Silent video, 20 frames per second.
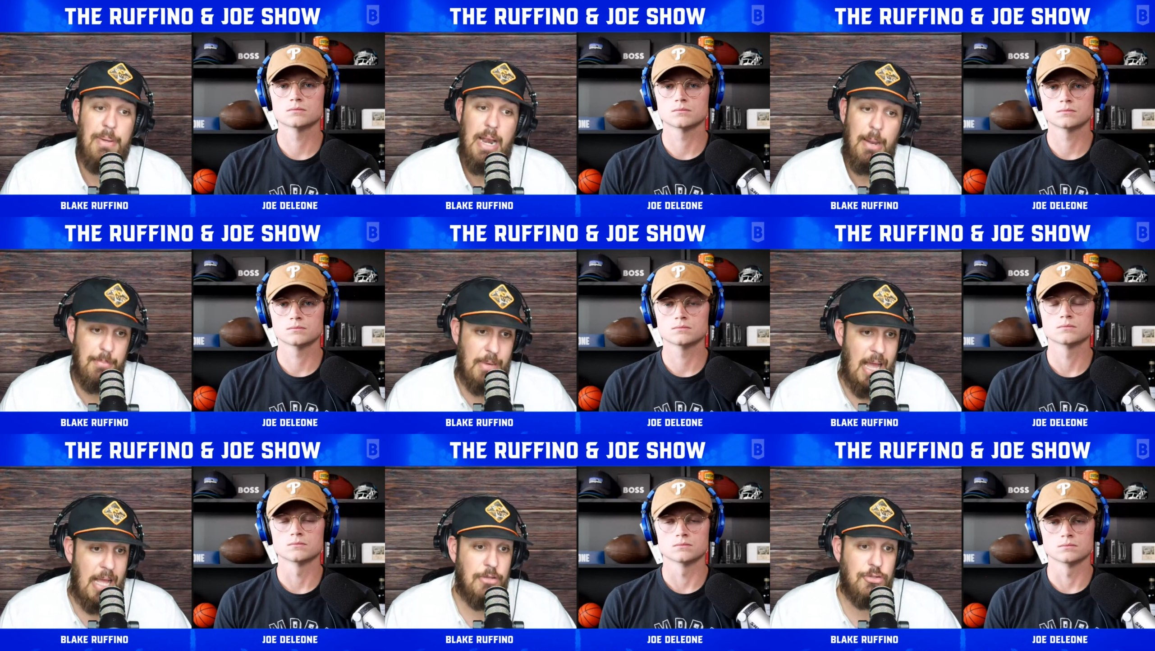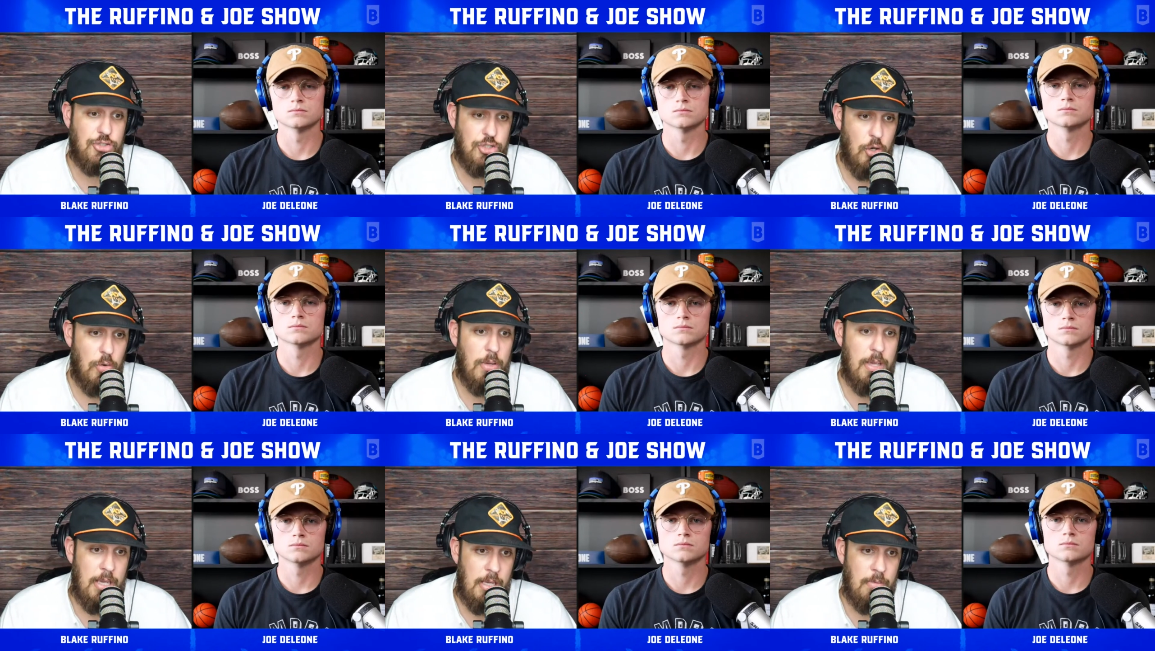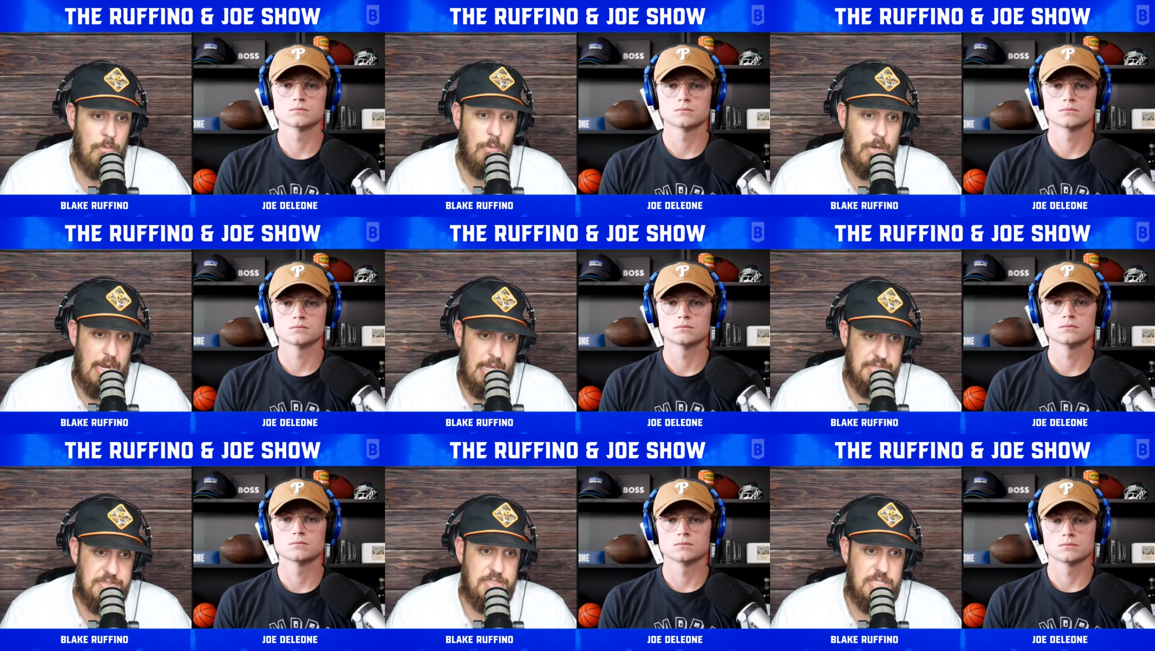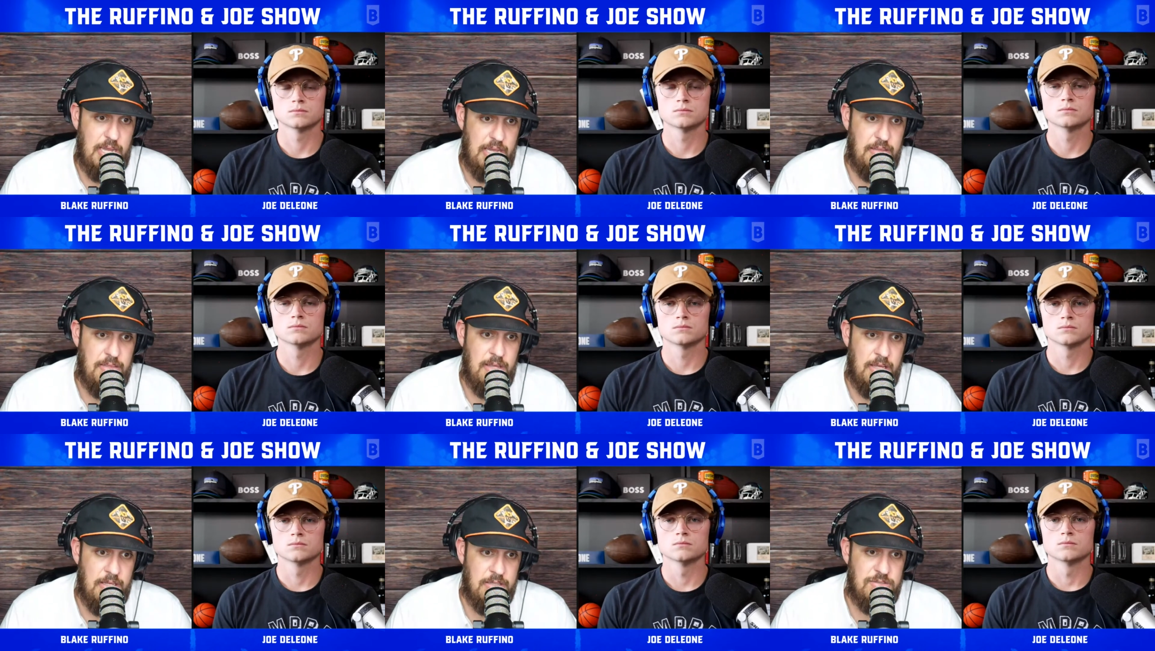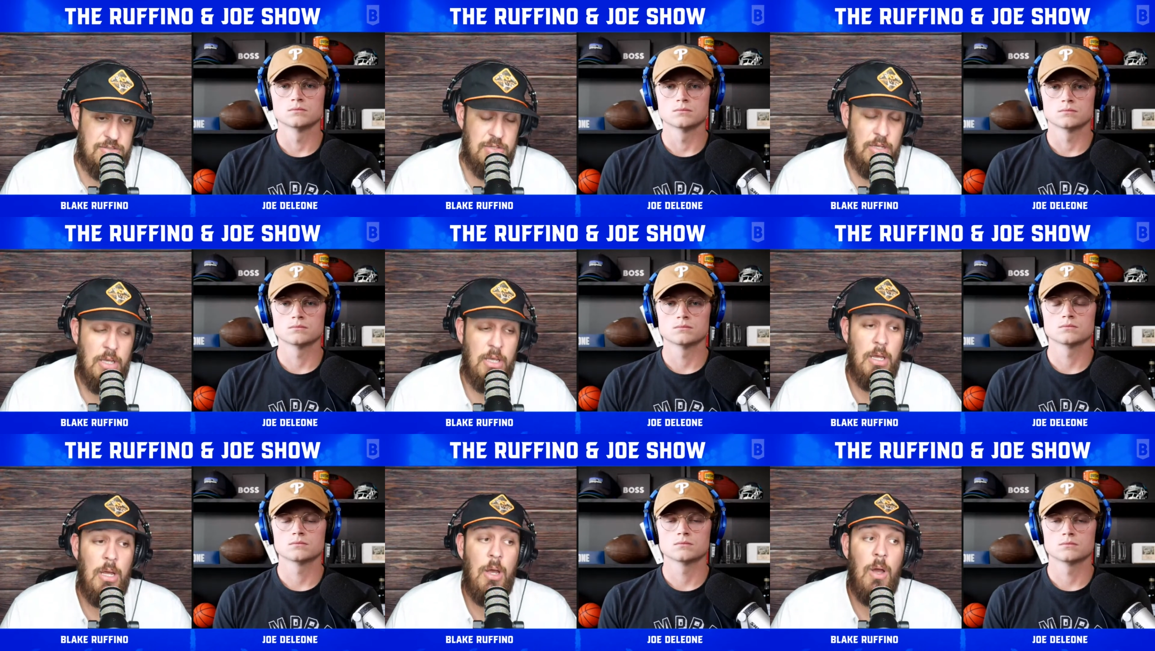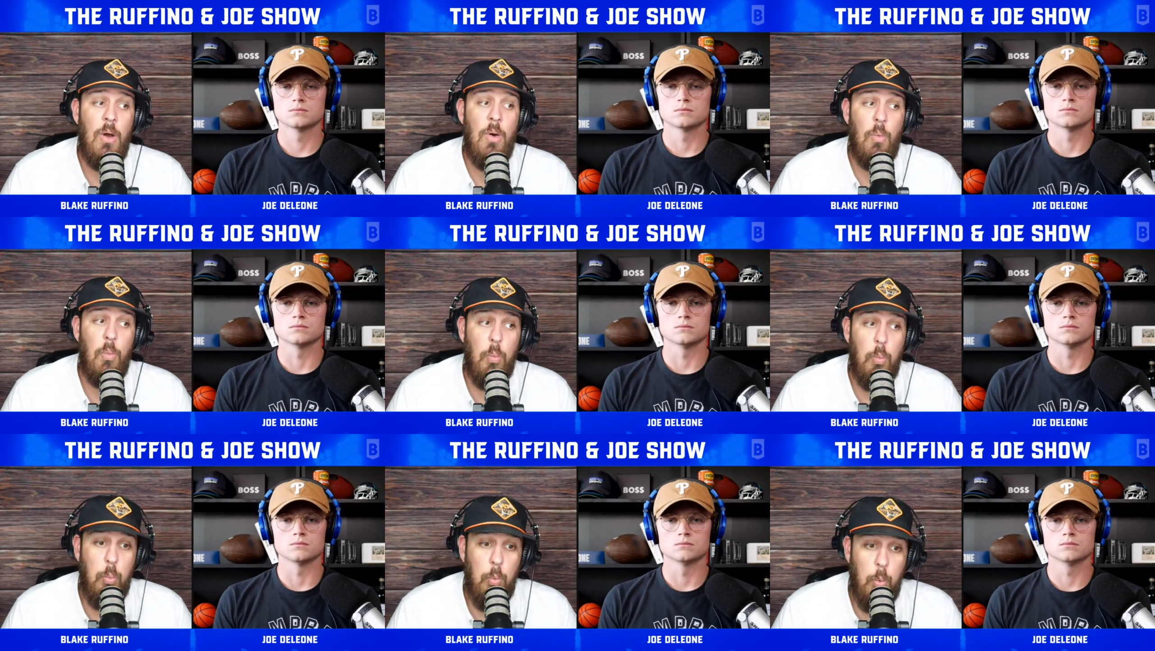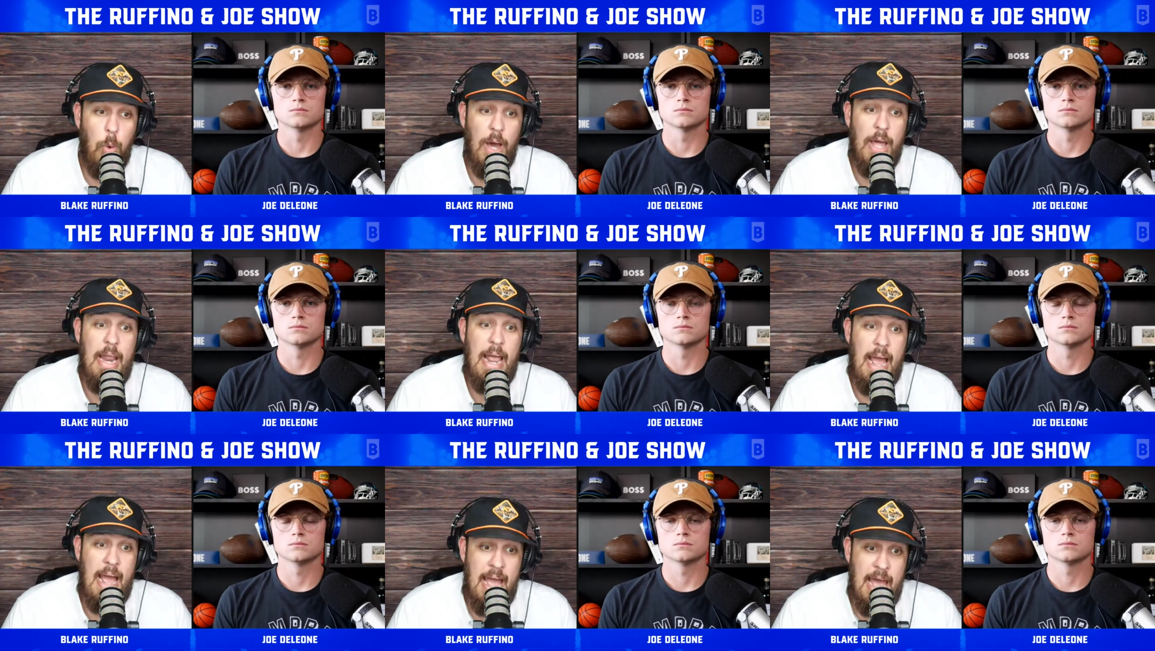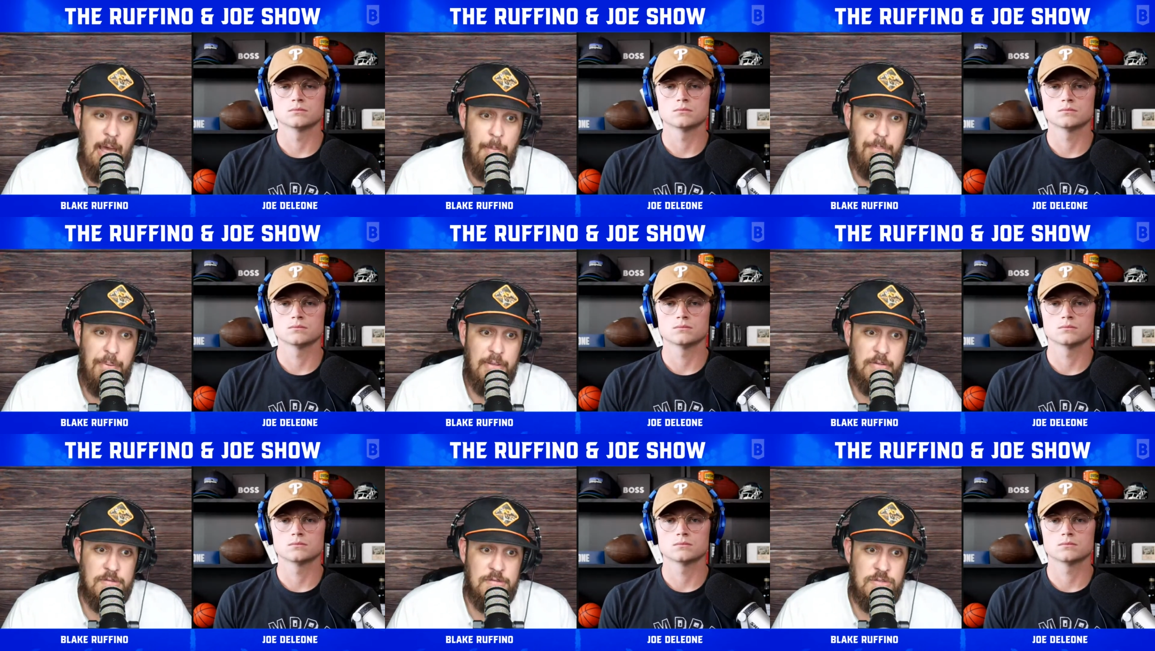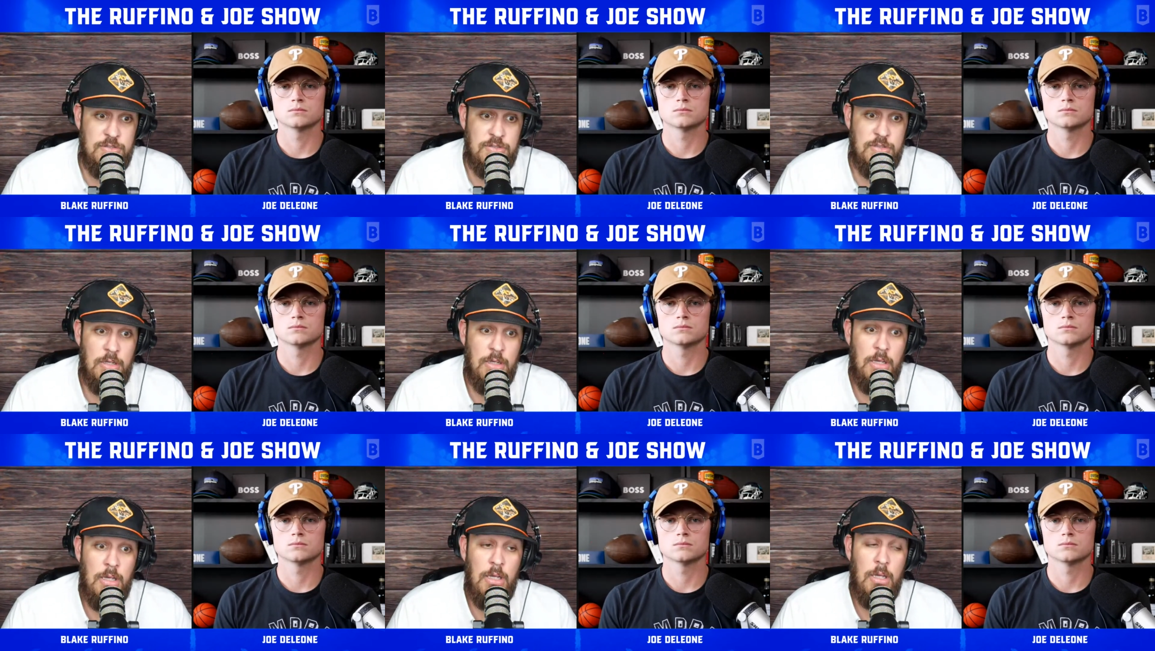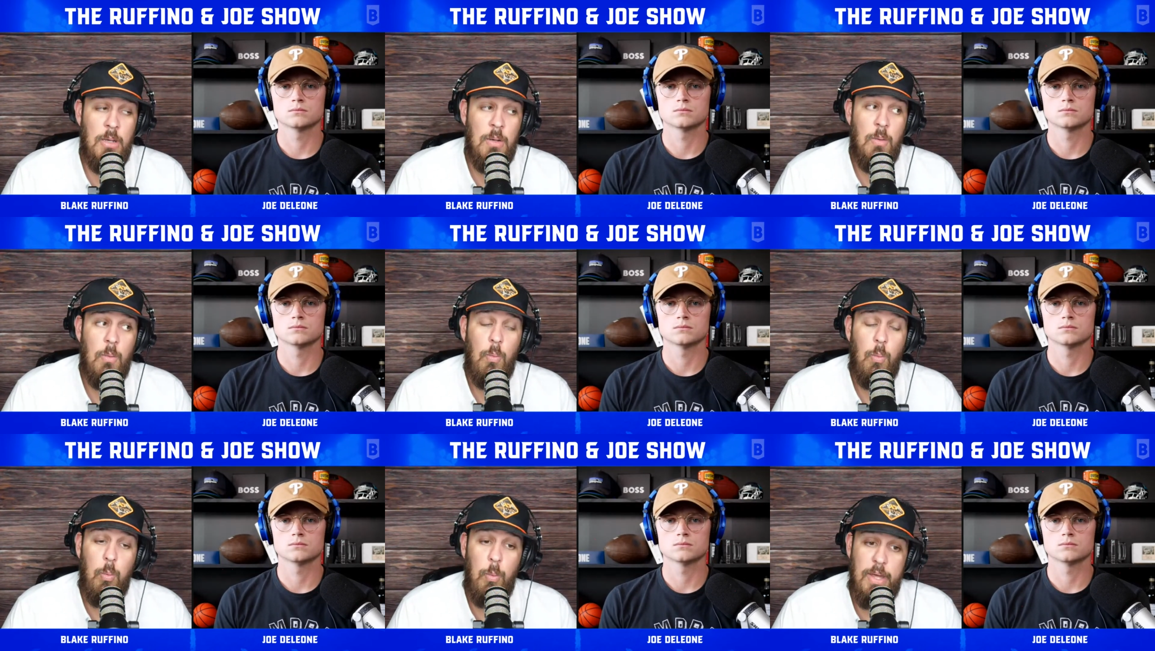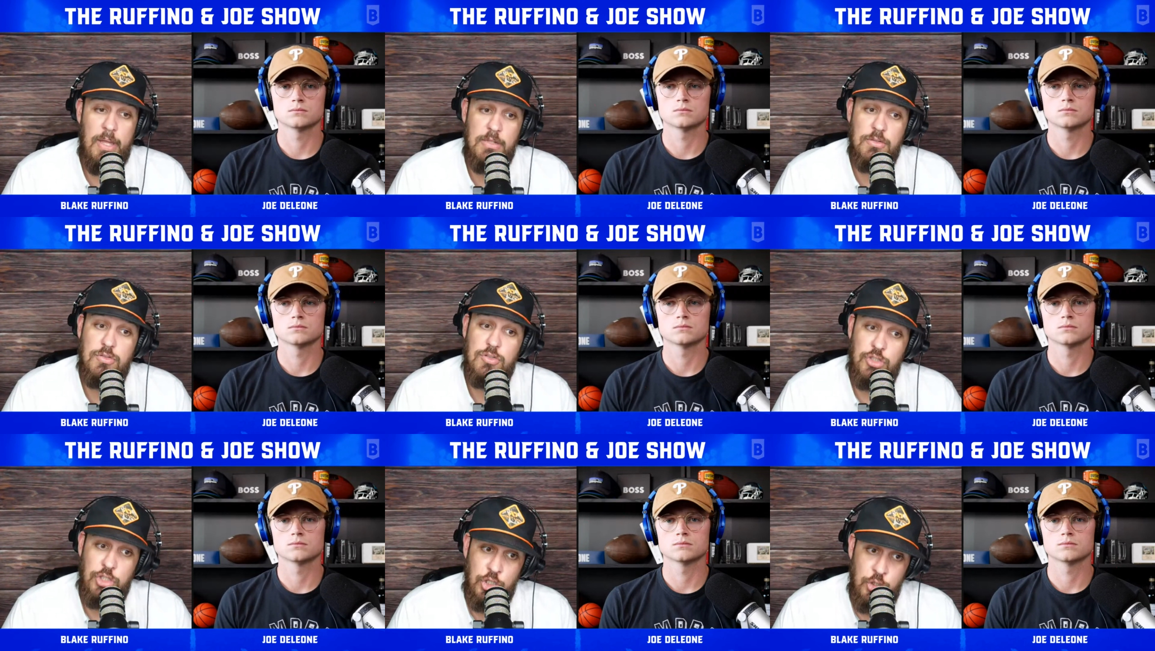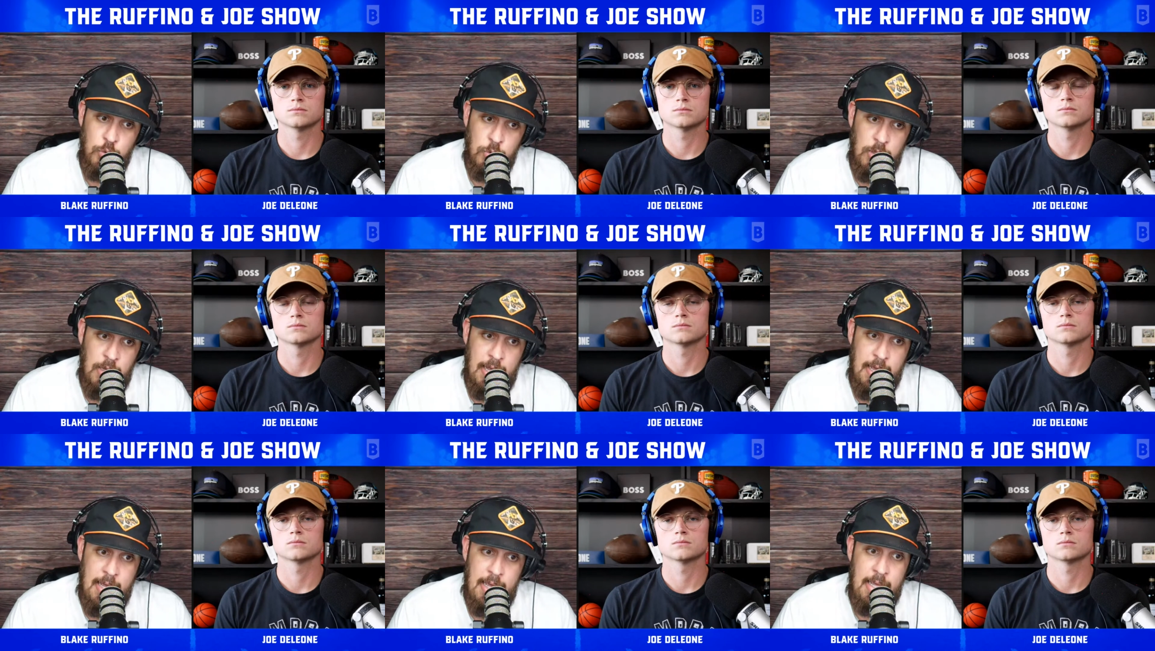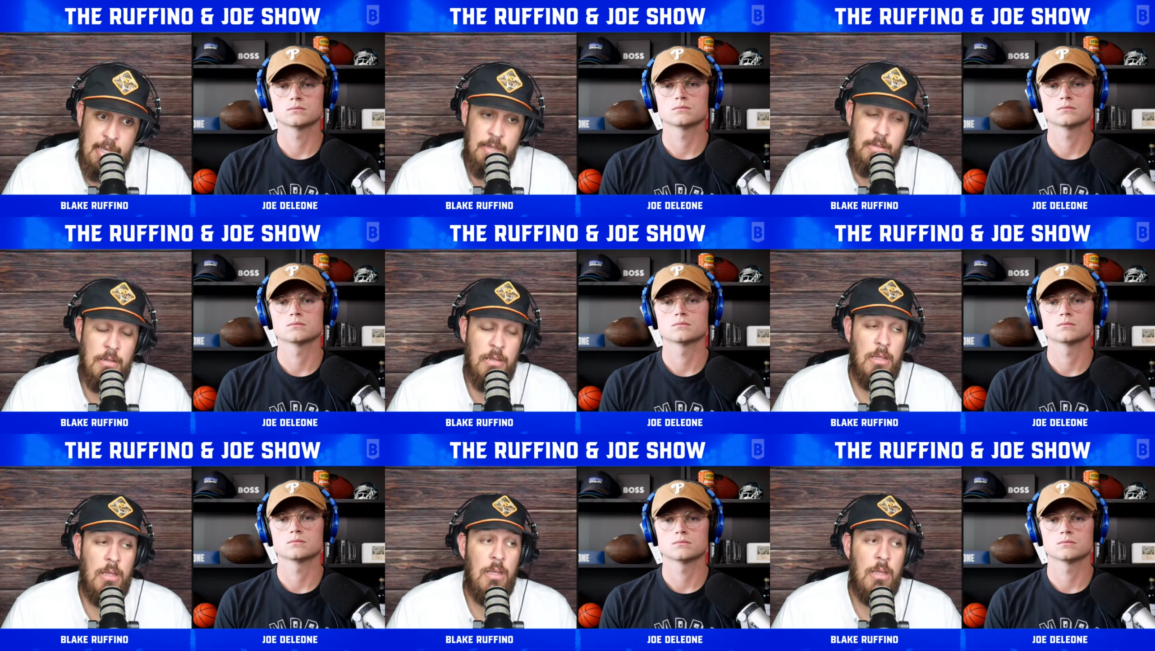Speaker 1: but I'm not joking when I say this. Mm-hmm. What happens when Tulane?